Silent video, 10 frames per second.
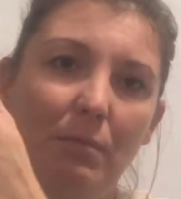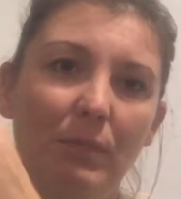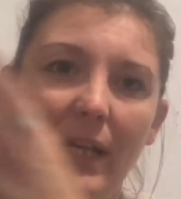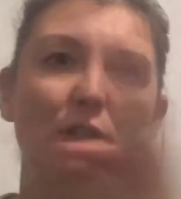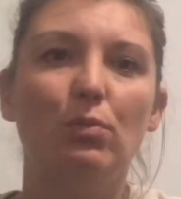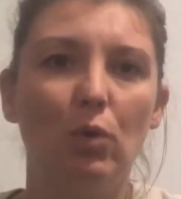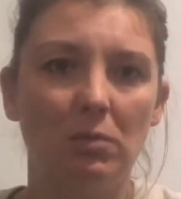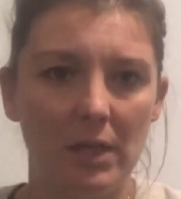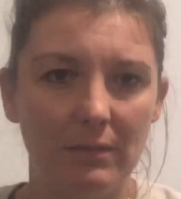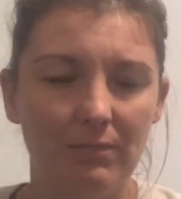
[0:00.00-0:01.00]
gets
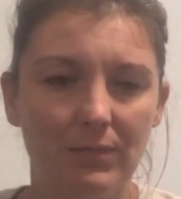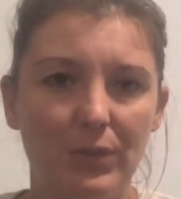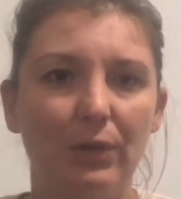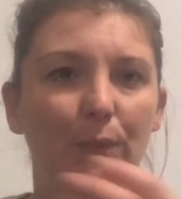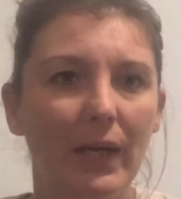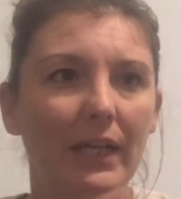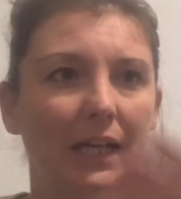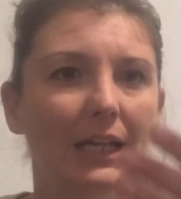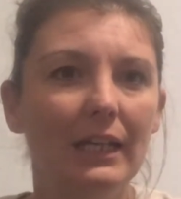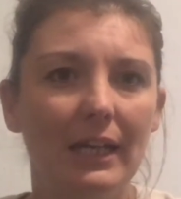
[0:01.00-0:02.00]
warmer. So when
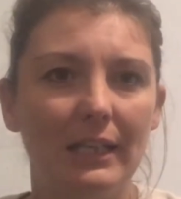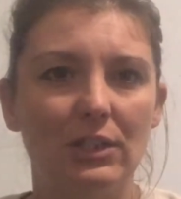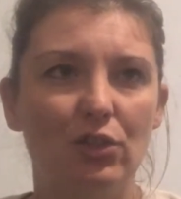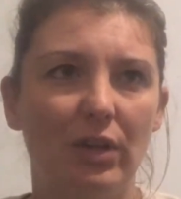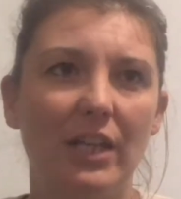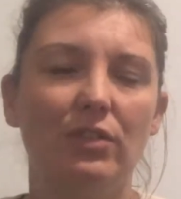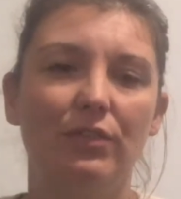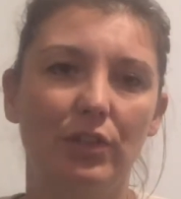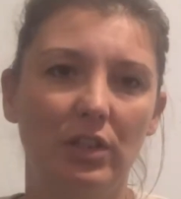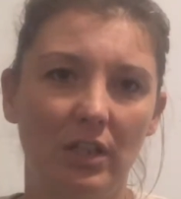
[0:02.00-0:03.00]
heat is
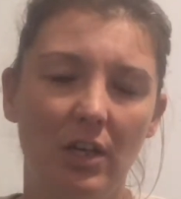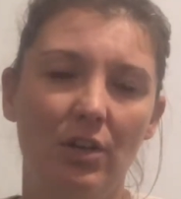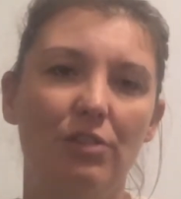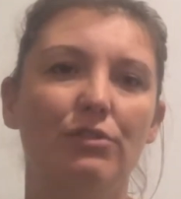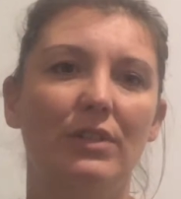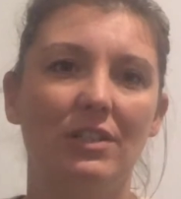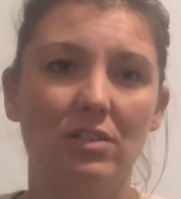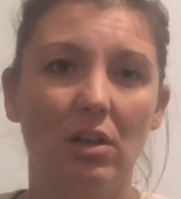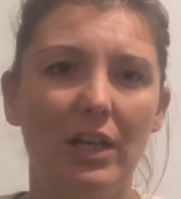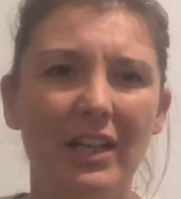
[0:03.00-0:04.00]
transferred through a
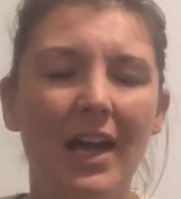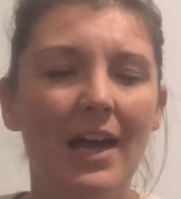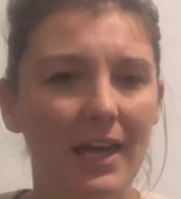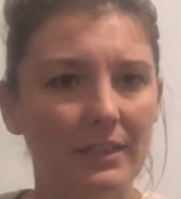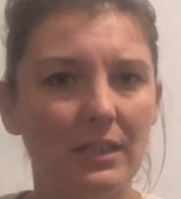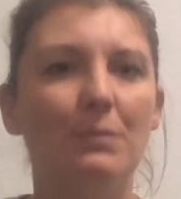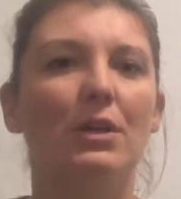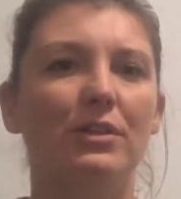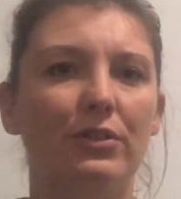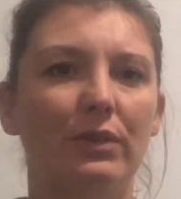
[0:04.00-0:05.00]
solid and
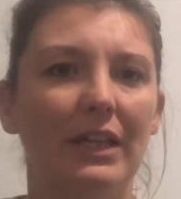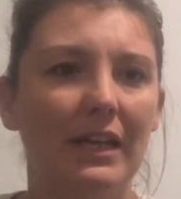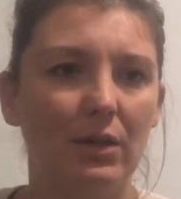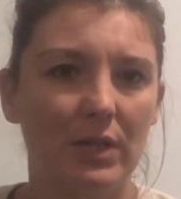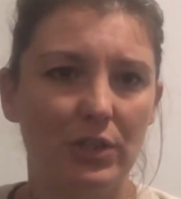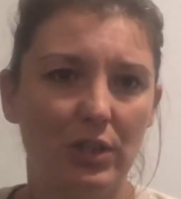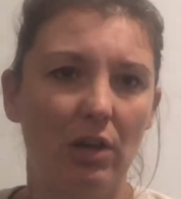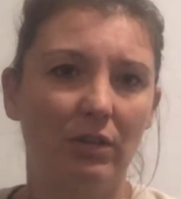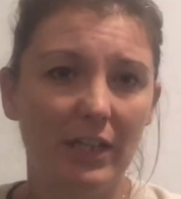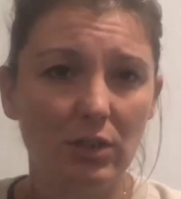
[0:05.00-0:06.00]
sometimes through a liquid. So
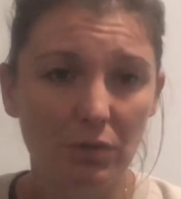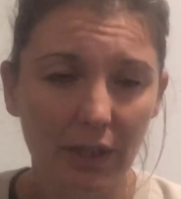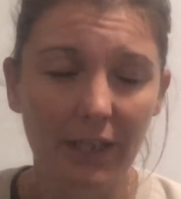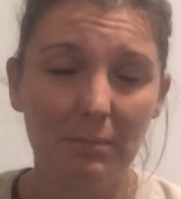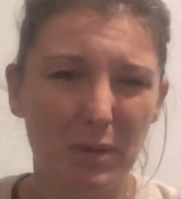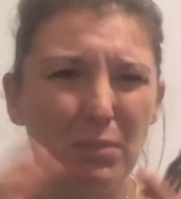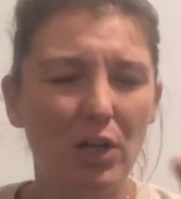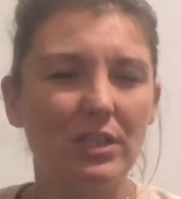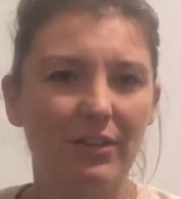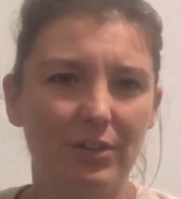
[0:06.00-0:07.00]
let's quickly, but
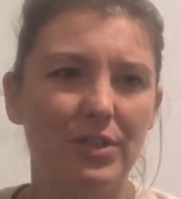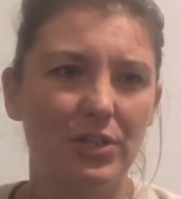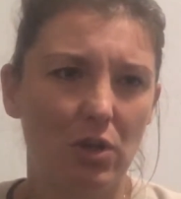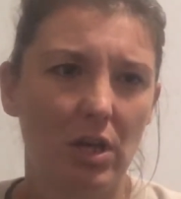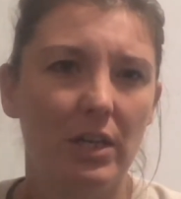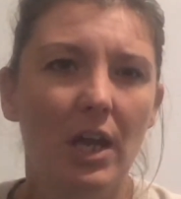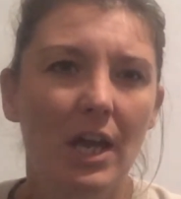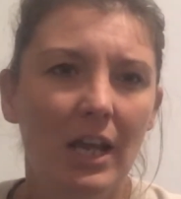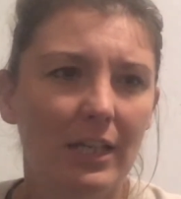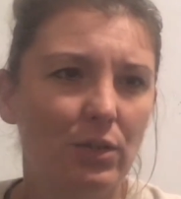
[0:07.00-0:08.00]
mostly through a solid.
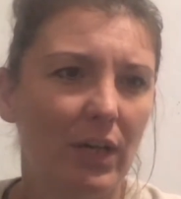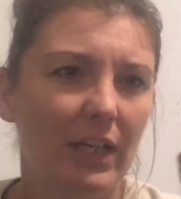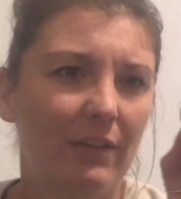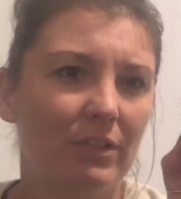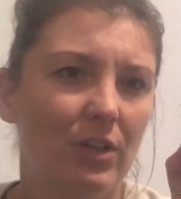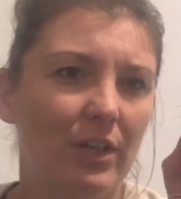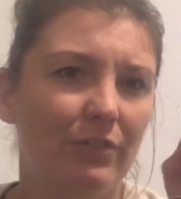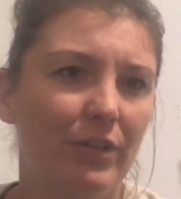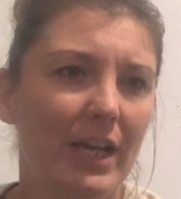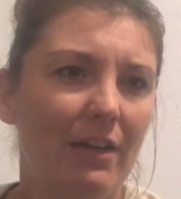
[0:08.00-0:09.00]
Let's quickly have a look. If
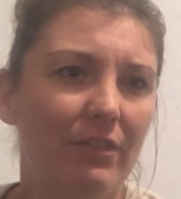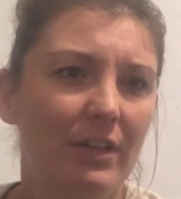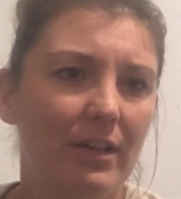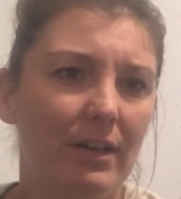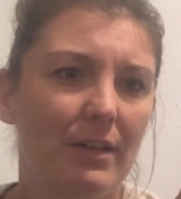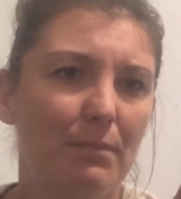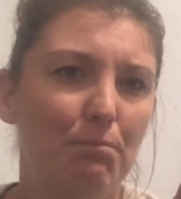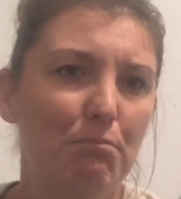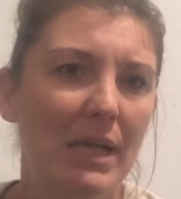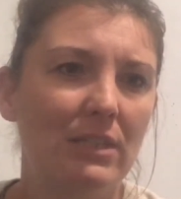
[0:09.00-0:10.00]
we have a
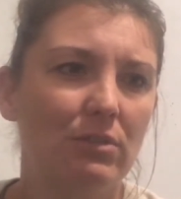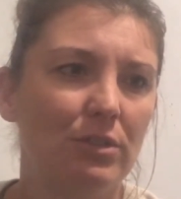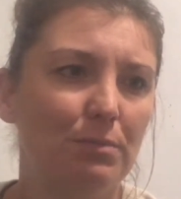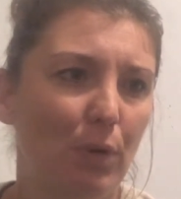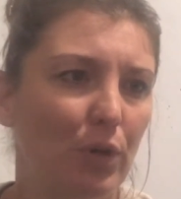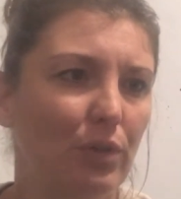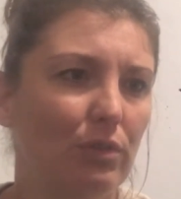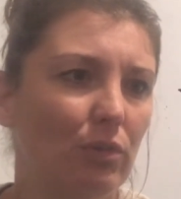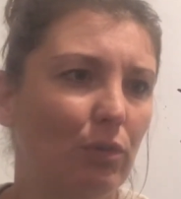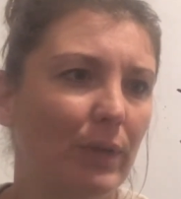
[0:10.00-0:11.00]
metal spoon,
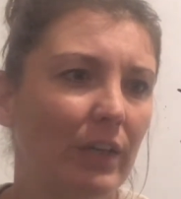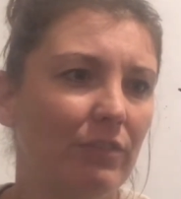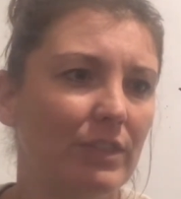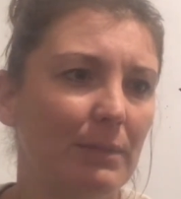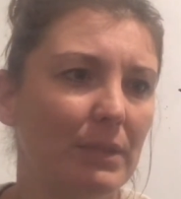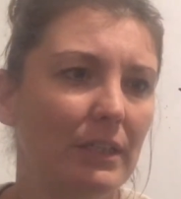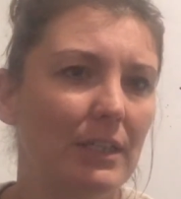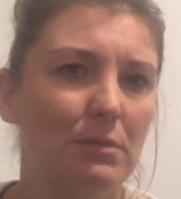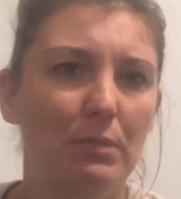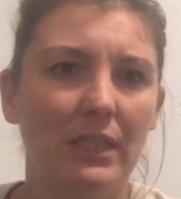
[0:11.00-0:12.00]
or we have something
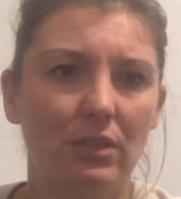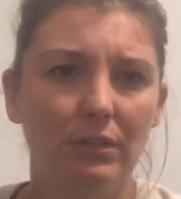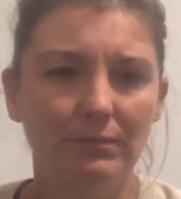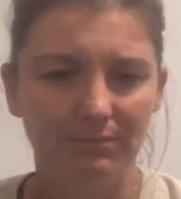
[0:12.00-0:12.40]
that's metal,